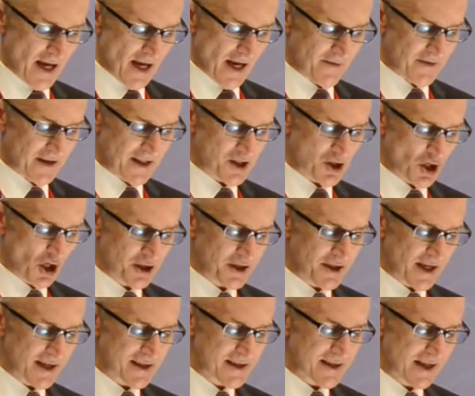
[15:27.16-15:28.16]
In this
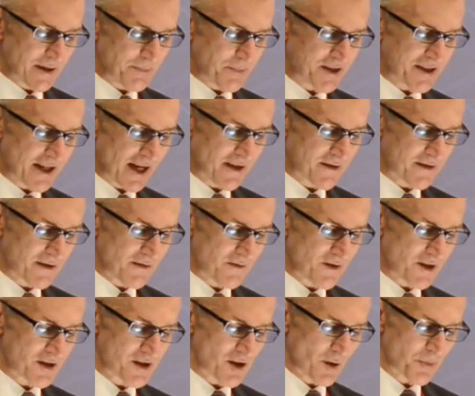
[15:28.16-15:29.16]
context, let me take
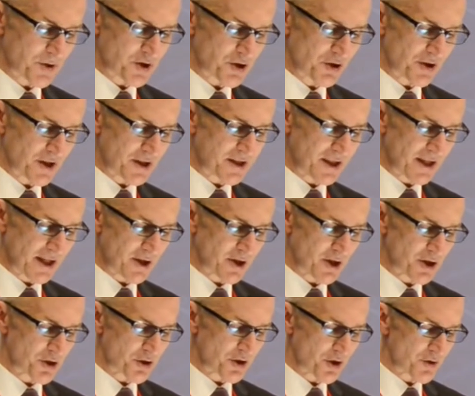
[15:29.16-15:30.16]
this opportunity in
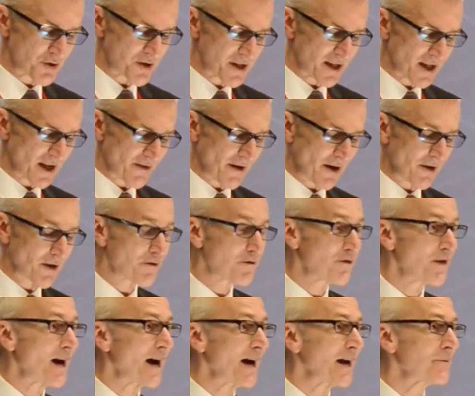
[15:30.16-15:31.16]
introducing a very
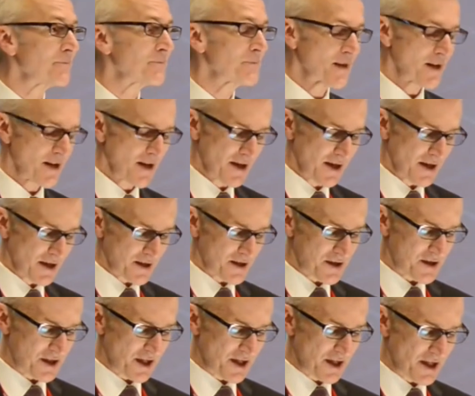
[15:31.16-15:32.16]
fine
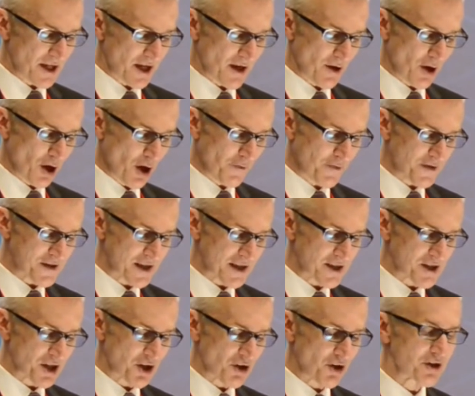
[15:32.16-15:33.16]
senior officer
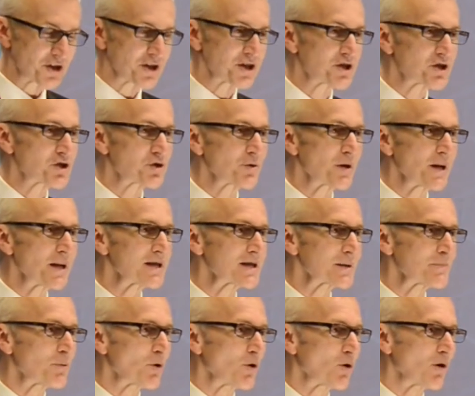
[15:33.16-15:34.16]
seconded to
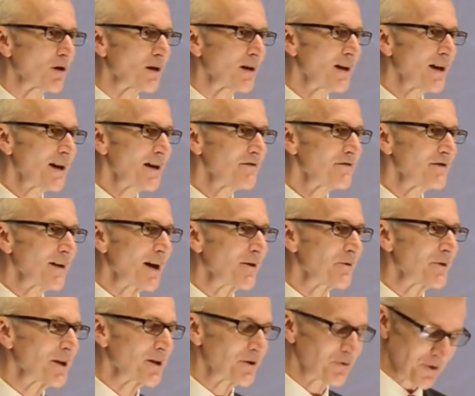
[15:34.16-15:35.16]
Interpol
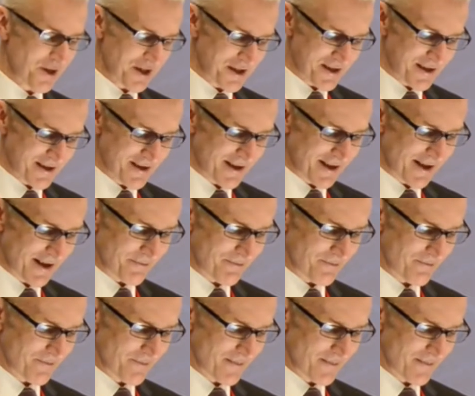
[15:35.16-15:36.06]
very recently.